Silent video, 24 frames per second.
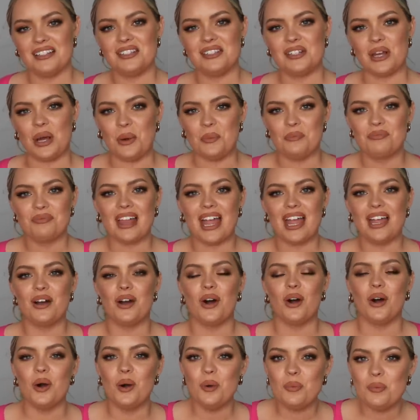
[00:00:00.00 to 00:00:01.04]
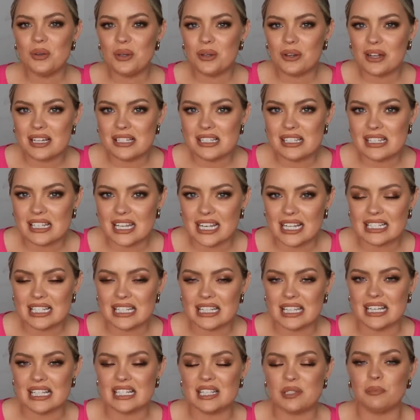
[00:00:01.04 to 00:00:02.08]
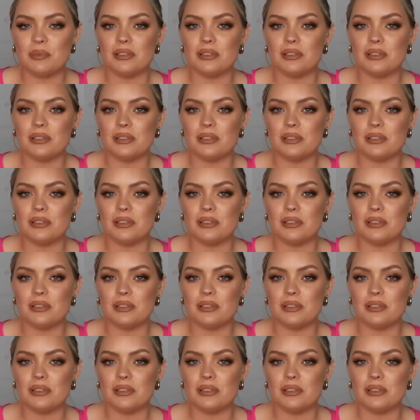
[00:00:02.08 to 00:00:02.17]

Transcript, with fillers: So I hope you guys liked this.